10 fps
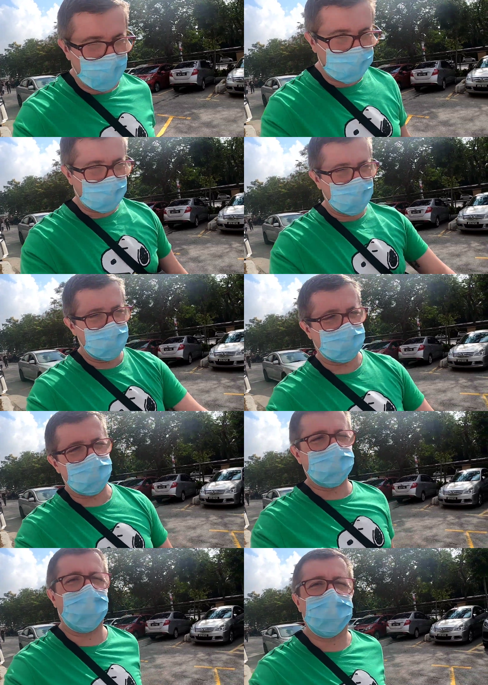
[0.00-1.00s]
it's really
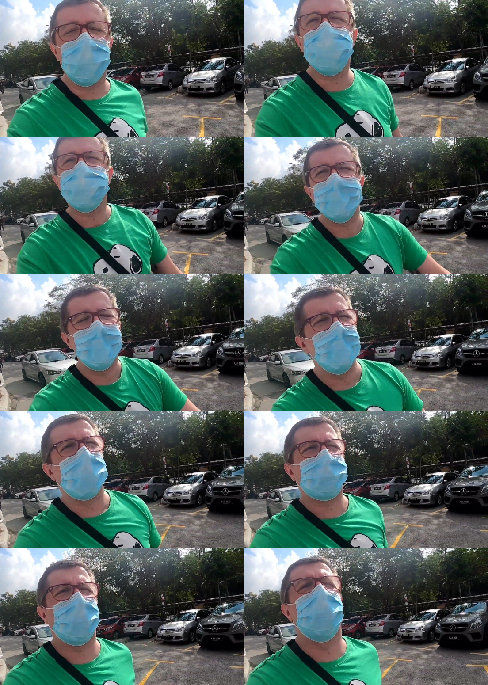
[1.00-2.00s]
not good but
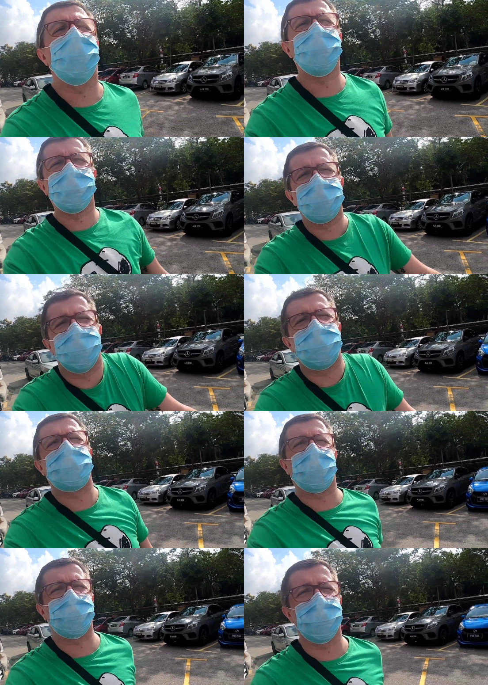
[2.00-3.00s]
what can i do this is
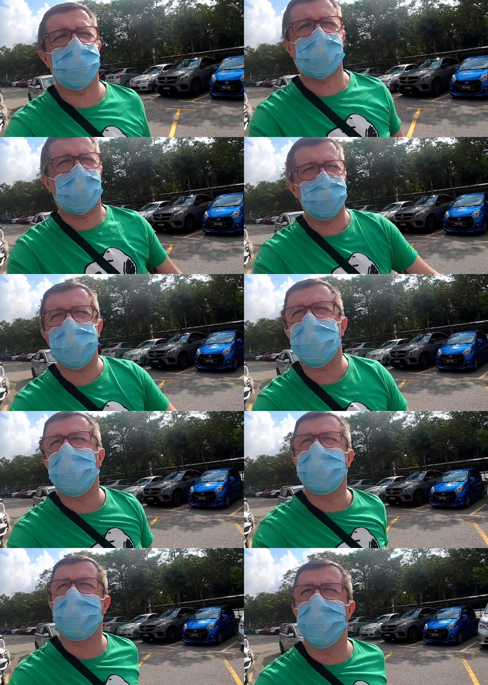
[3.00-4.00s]
the procedure that i need to
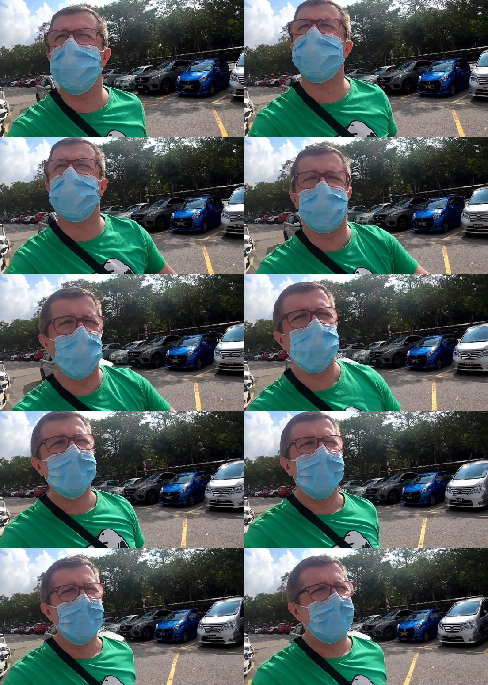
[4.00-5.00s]
go through so
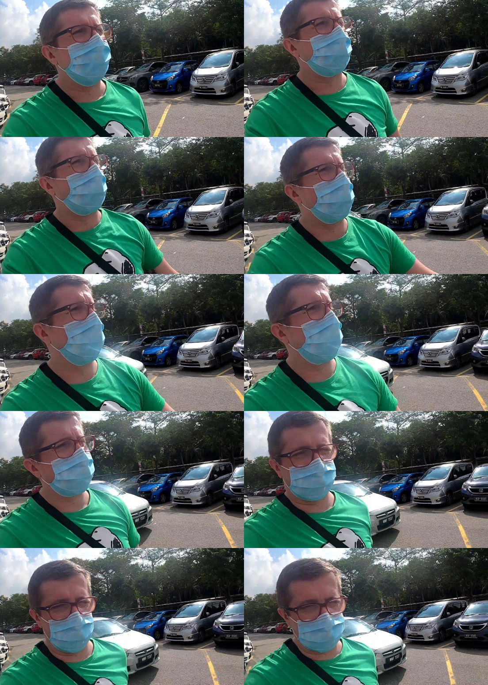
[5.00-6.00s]
so i
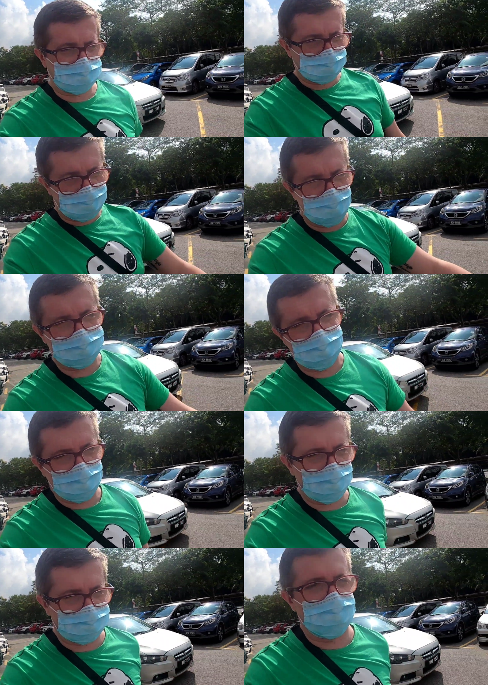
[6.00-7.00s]
if i have to do things
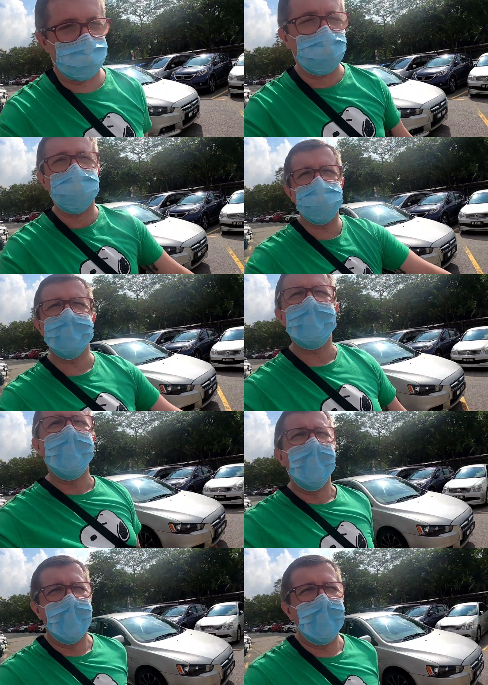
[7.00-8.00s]
like this then
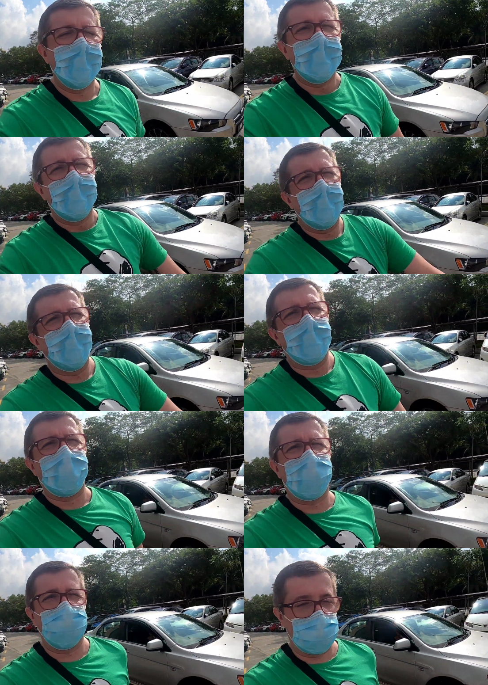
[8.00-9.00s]

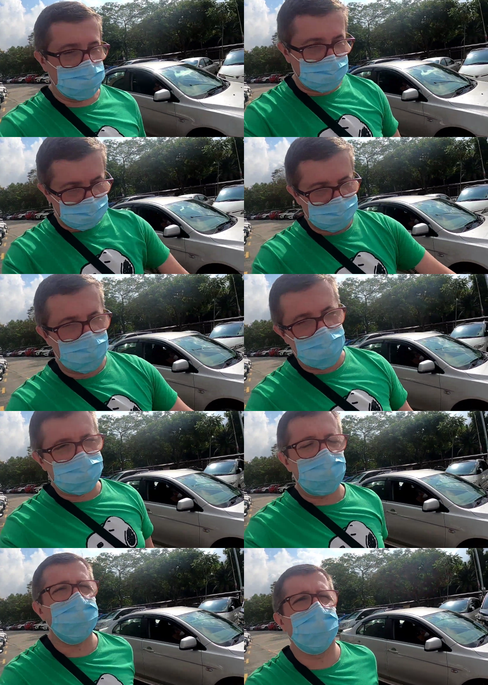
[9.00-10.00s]
ah, this is
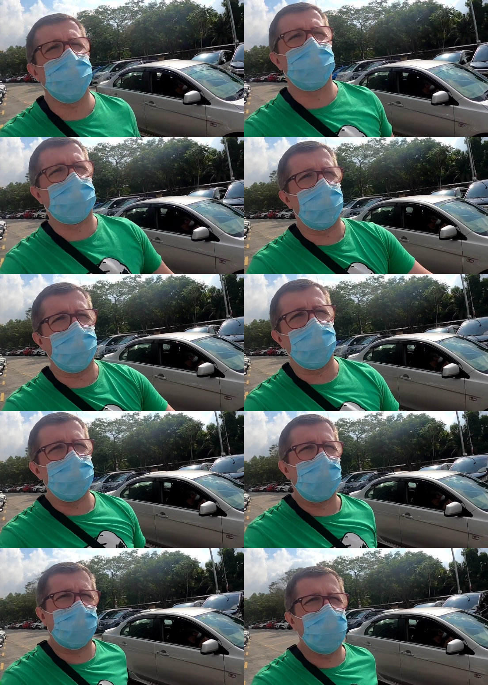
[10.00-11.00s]
life anyway tomorrow i'm
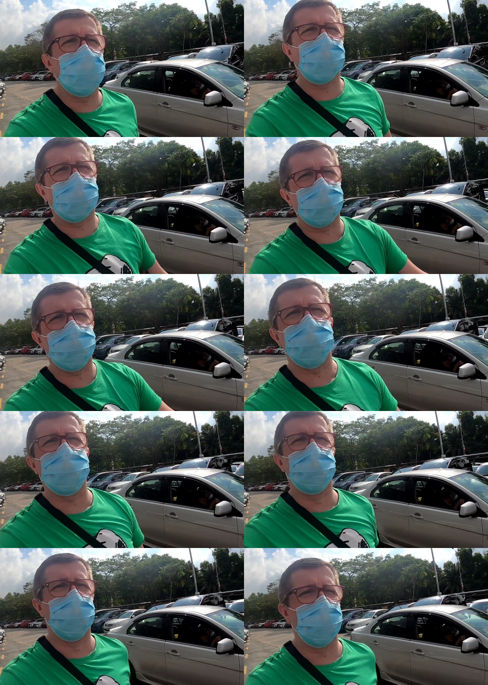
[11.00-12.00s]
going back here
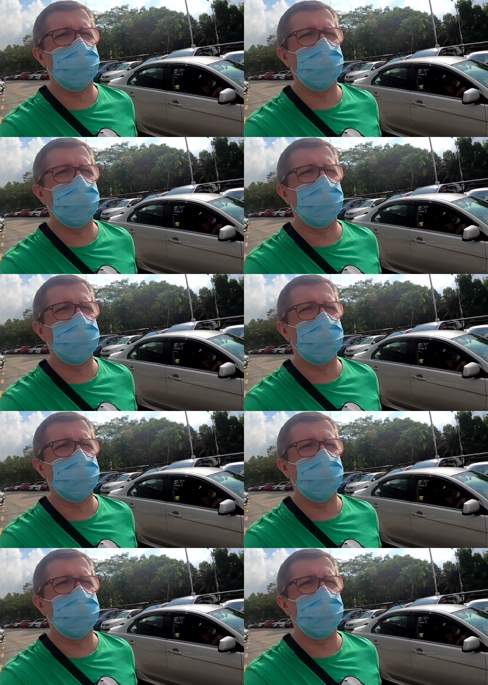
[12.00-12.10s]
so